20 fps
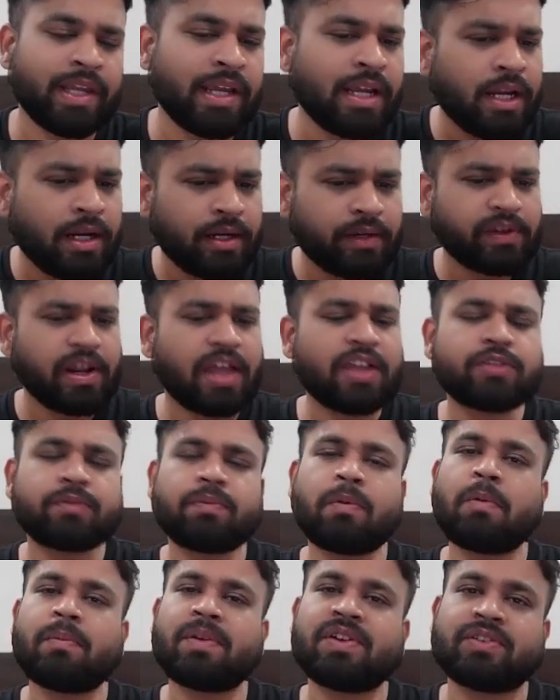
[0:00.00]

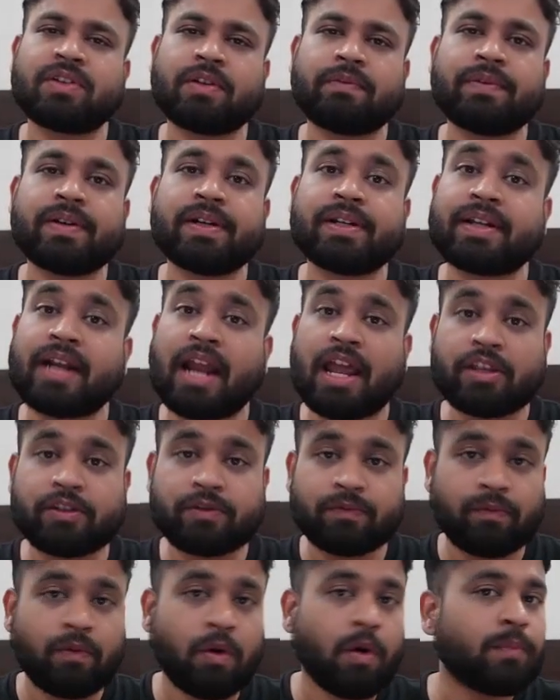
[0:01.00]
Transformation will
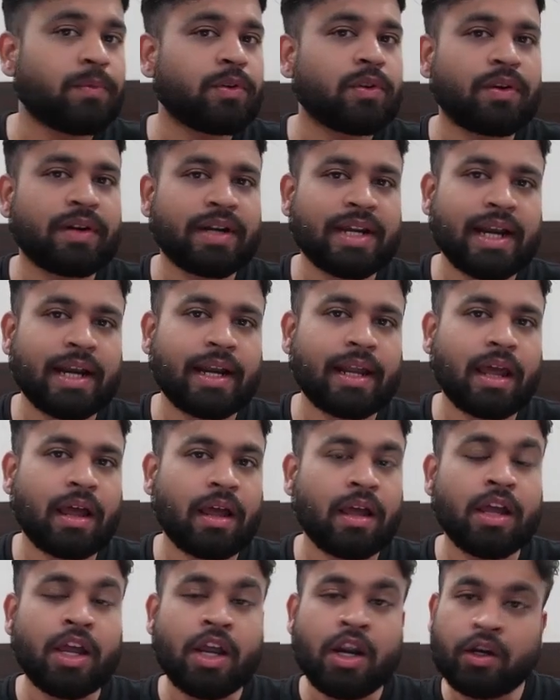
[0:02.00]
transform your
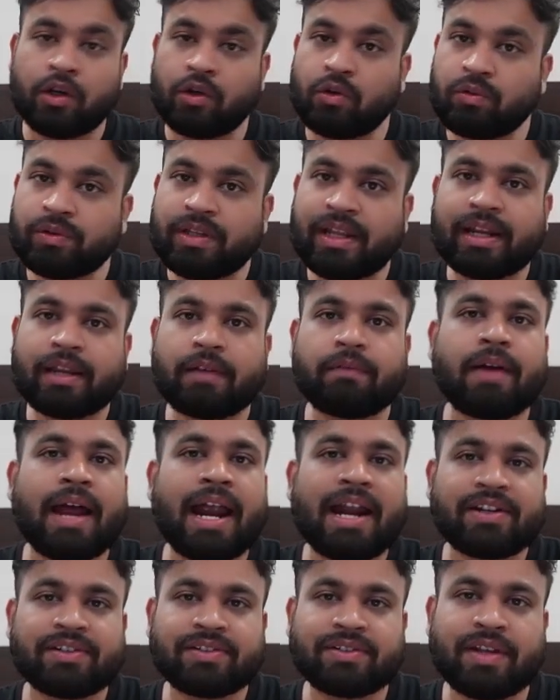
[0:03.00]
data to the
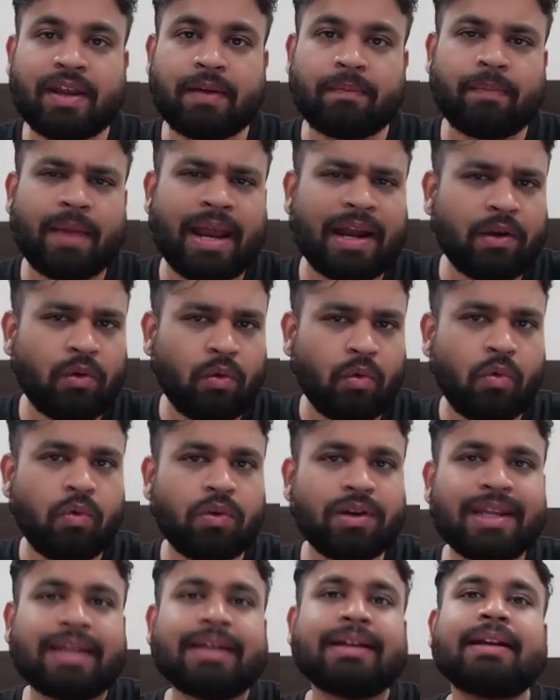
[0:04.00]
required shape and
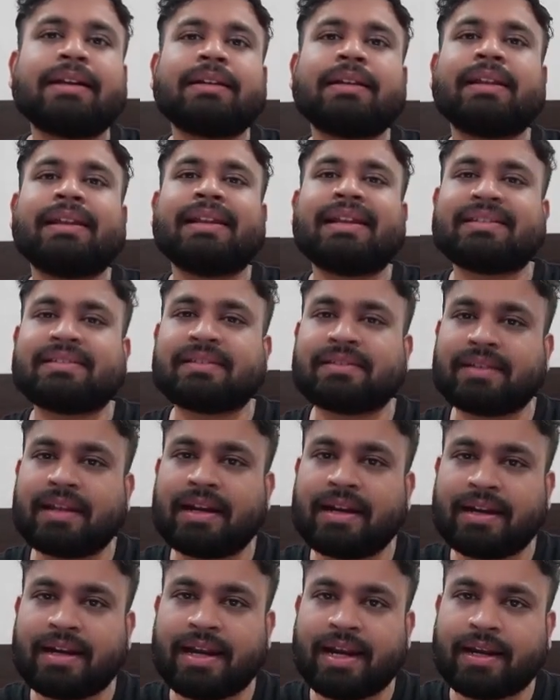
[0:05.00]
only get the
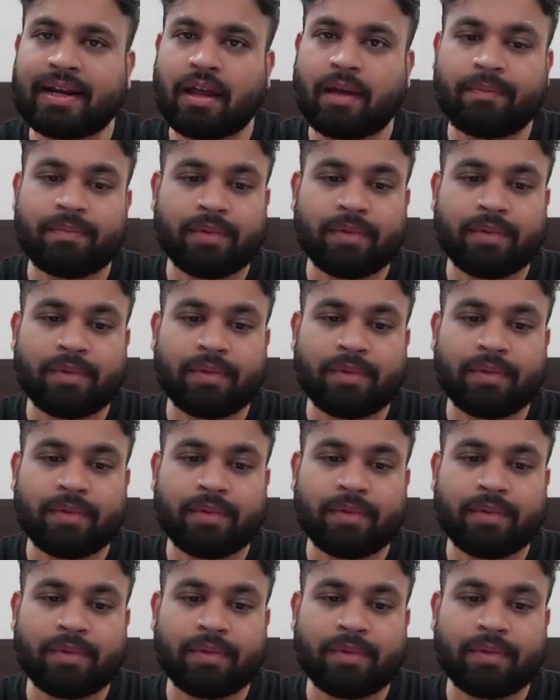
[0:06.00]
necessary data,